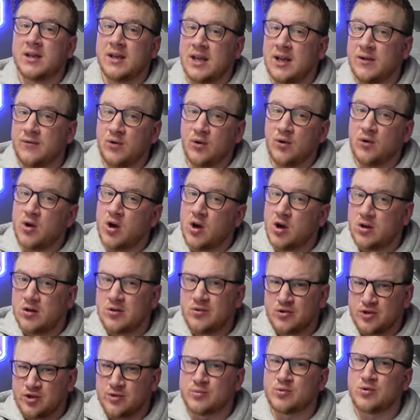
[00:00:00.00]
If you're not,
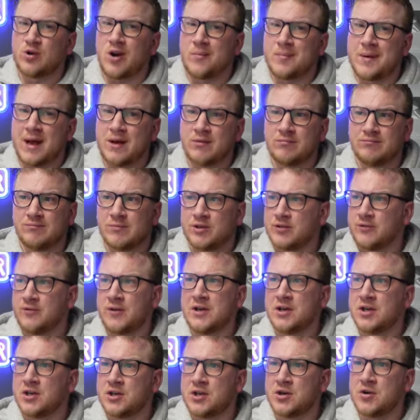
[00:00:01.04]
subscribe now. It's
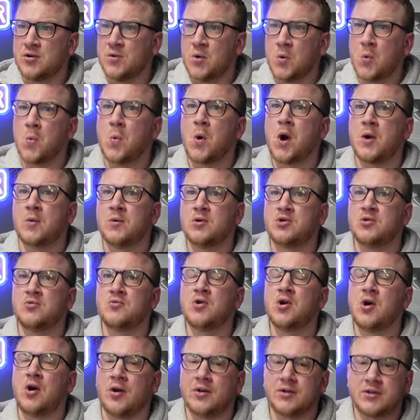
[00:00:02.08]
free to do. Why would you
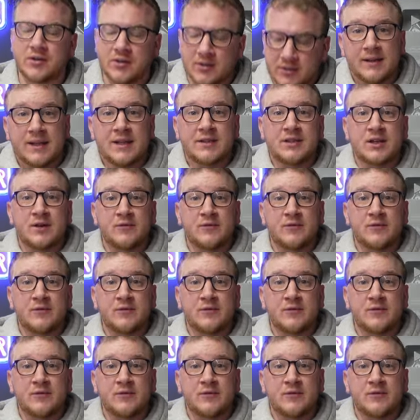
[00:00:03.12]
not? That's